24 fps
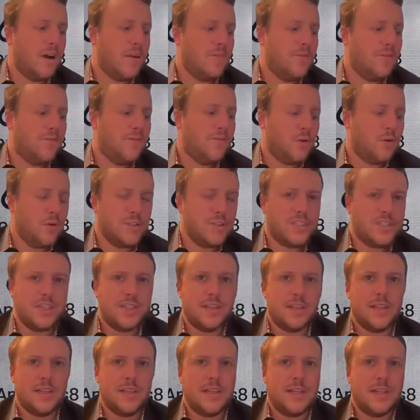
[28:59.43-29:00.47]

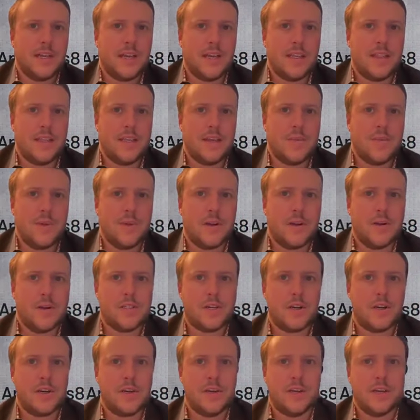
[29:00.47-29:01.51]
unfortunately, I think we are
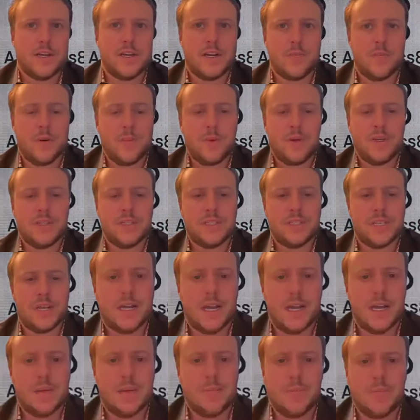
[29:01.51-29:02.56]
starting to come up
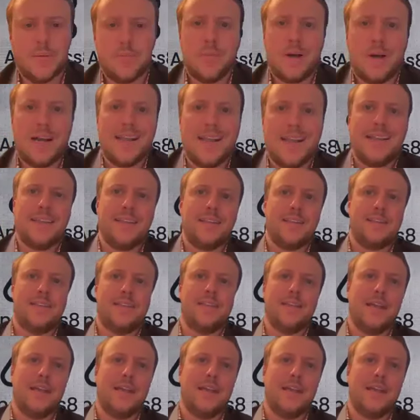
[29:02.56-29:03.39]
time, but Mike,